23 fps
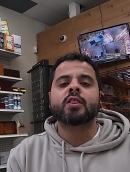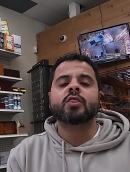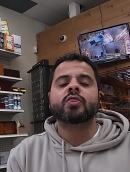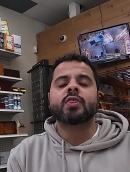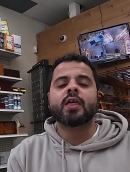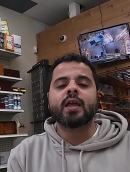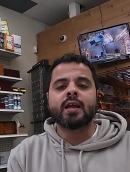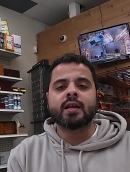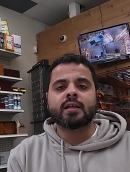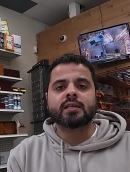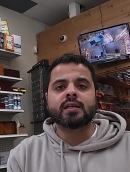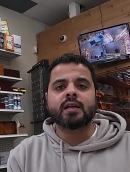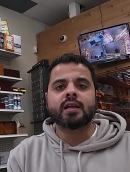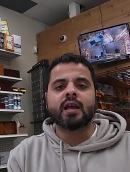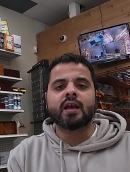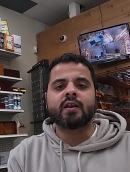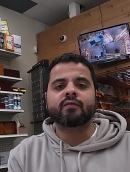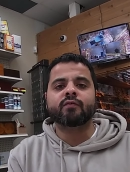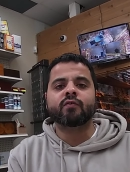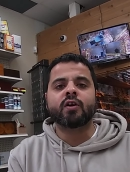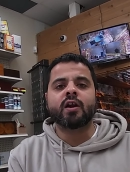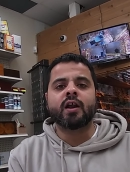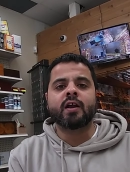Thanks
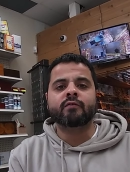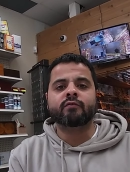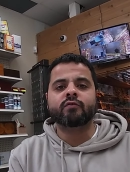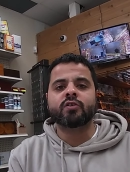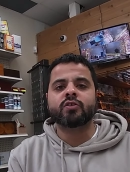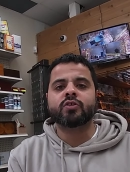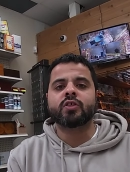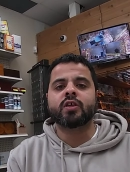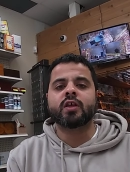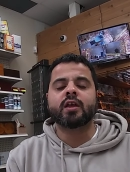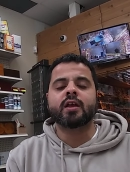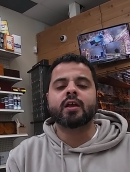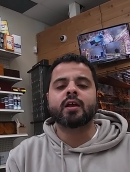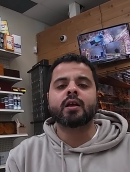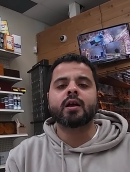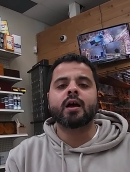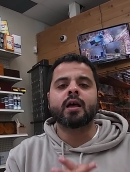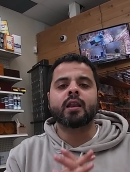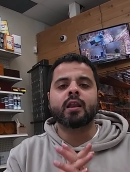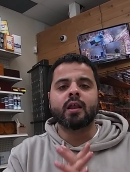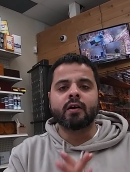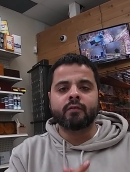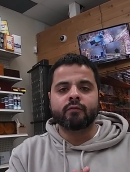again for everything.
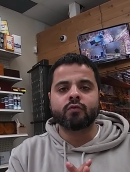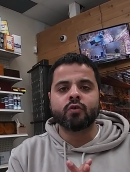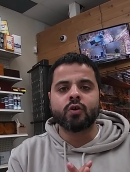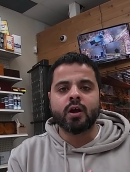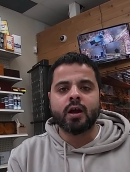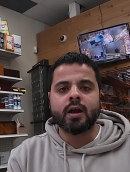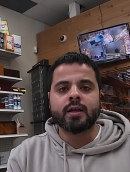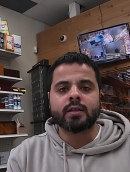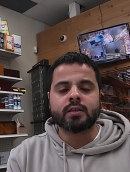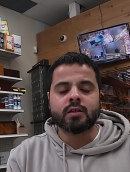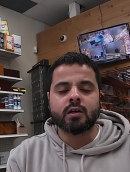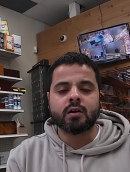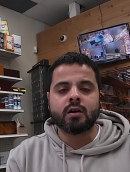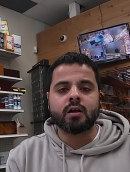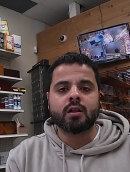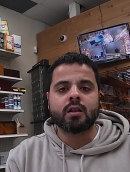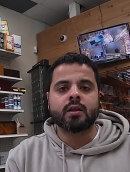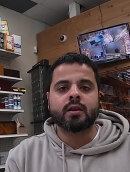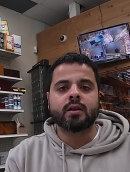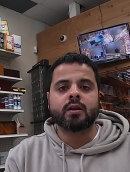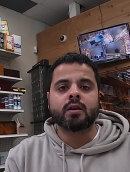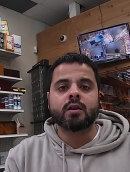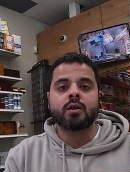I love you guys
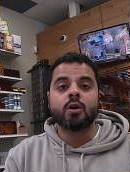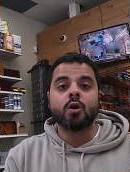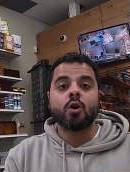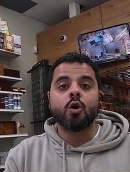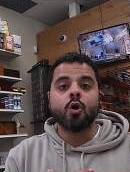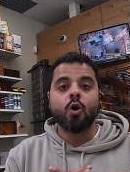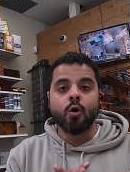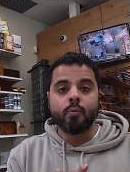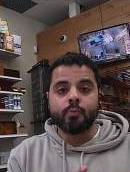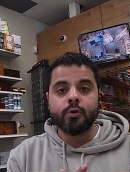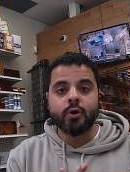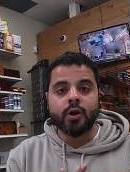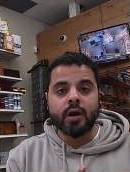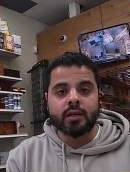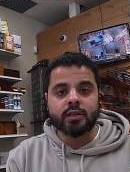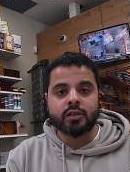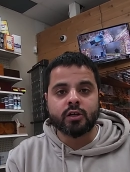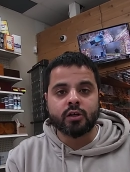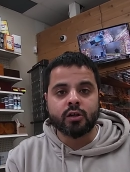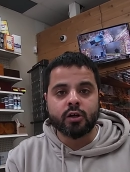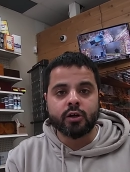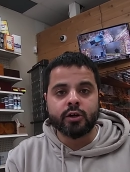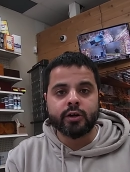all, and hope you
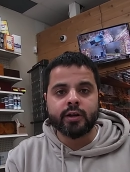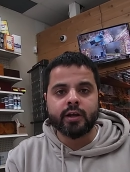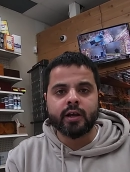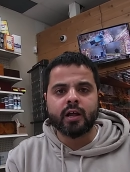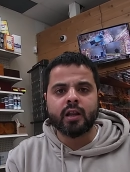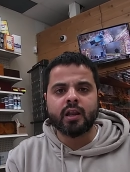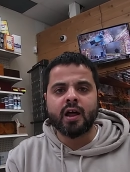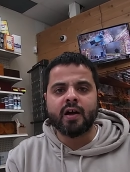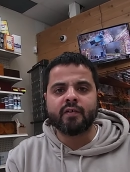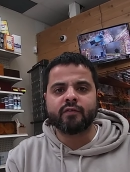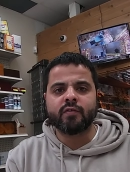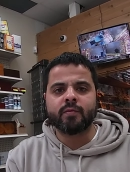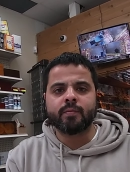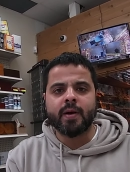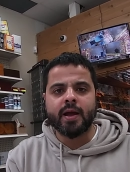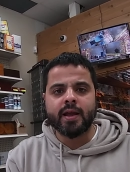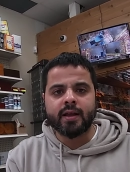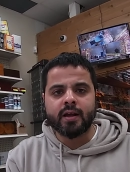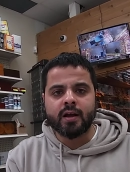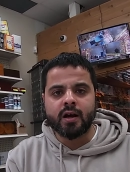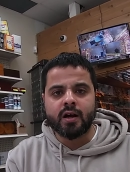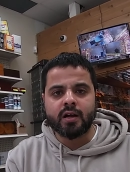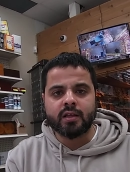guys are learning a lot from
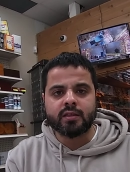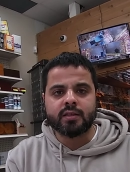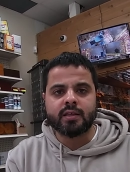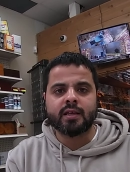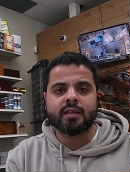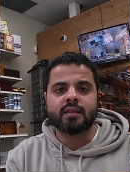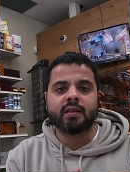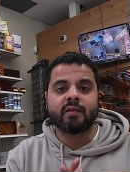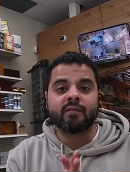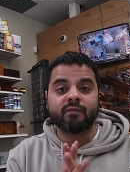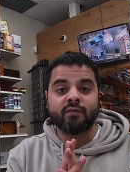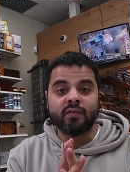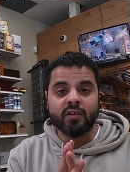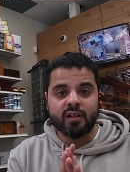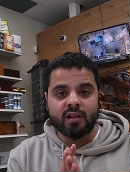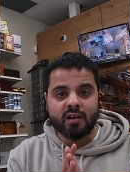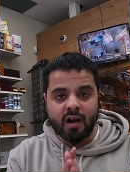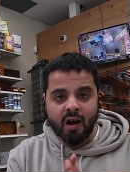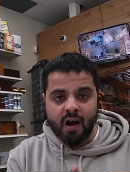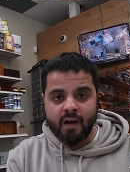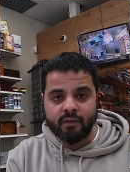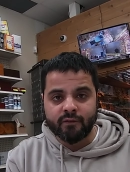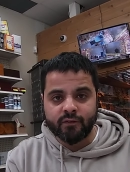my content and feel
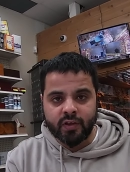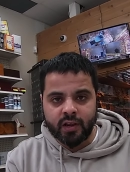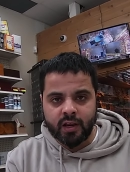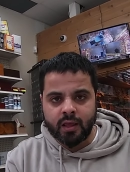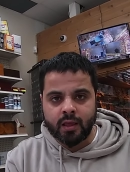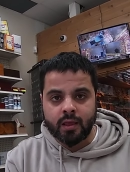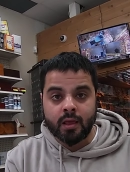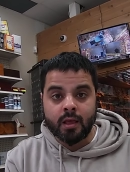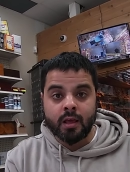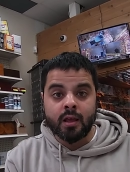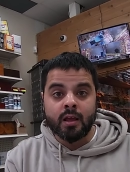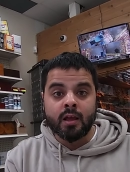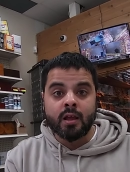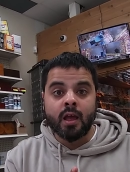confident